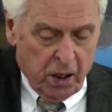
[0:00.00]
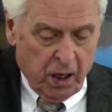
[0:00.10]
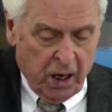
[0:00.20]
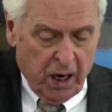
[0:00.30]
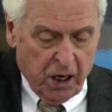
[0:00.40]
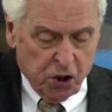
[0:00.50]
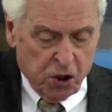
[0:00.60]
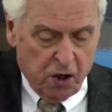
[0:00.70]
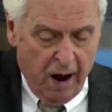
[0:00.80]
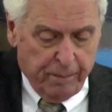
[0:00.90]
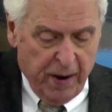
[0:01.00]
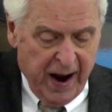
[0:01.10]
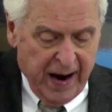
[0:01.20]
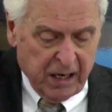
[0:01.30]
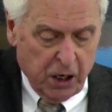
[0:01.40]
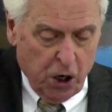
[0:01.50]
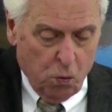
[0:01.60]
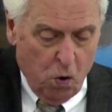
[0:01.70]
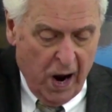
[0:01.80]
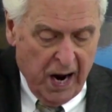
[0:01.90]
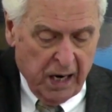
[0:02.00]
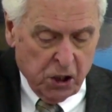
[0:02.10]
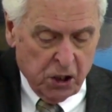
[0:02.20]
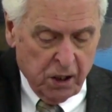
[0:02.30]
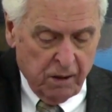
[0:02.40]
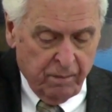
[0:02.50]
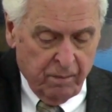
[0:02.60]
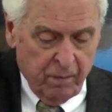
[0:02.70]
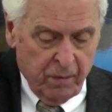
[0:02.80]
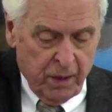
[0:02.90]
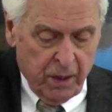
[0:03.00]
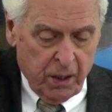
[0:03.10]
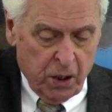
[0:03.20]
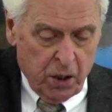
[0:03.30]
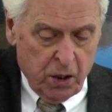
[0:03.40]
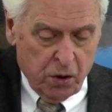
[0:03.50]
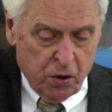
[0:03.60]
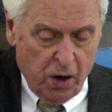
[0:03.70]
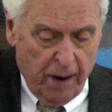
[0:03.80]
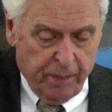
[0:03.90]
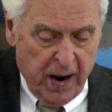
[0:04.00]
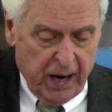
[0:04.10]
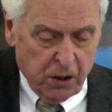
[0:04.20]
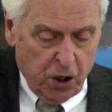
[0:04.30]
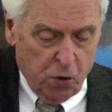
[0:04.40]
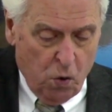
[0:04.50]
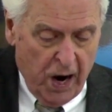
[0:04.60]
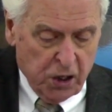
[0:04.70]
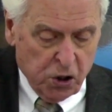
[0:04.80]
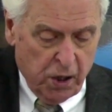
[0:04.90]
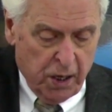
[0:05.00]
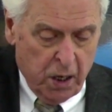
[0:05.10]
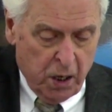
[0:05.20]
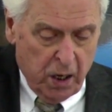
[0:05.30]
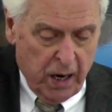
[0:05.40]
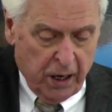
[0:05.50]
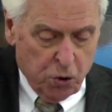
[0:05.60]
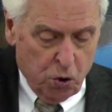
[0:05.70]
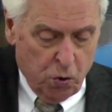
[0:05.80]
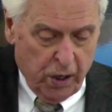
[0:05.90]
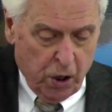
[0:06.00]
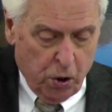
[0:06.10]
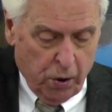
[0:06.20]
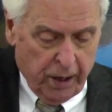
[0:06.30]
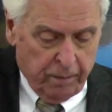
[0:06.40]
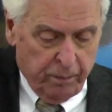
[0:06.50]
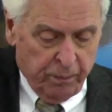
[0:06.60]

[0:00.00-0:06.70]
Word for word: He has stopped acting wise, stopped acting wisely and doing good.